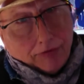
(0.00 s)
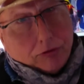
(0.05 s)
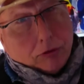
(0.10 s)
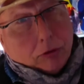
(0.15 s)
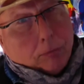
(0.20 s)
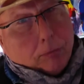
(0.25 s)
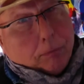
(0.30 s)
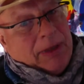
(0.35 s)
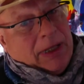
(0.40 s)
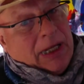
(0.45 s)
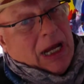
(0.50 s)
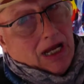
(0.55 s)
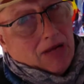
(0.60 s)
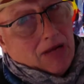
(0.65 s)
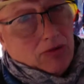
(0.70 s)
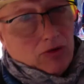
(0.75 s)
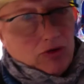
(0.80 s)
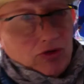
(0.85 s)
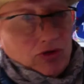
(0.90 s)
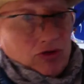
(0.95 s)
to be
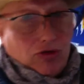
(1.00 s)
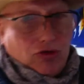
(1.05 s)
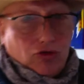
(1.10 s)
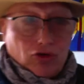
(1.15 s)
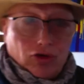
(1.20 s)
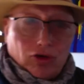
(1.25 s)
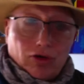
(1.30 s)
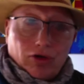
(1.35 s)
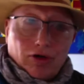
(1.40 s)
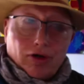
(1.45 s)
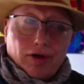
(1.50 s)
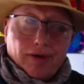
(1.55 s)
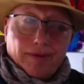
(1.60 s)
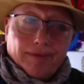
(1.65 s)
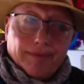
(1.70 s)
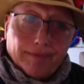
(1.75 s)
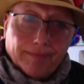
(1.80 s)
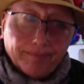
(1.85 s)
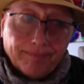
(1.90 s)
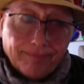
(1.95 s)
able to draw
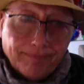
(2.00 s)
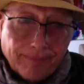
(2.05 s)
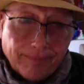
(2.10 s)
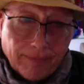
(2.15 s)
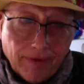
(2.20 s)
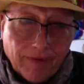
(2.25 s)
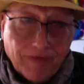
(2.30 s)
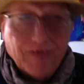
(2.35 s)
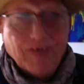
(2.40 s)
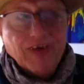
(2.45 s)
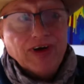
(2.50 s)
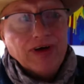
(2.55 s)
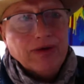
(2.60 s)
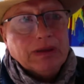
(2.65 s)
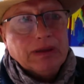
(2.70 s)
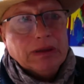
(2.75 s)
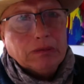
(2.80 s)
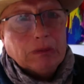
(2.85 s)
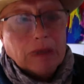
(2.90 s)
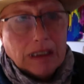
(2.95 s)

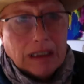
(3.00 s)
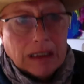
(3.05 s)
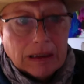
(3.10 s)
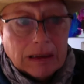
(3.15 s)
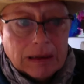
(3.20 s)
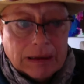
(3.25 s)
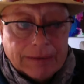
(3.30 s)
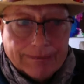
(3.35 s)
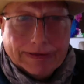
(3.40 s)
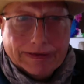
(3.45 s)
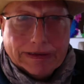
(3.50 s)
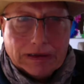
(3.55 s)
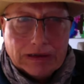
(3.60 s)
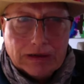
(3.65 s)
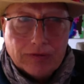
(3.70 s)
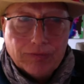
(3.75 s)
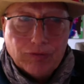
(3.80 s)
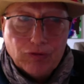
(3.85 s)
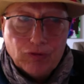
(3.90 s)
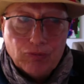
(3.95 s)
very well if you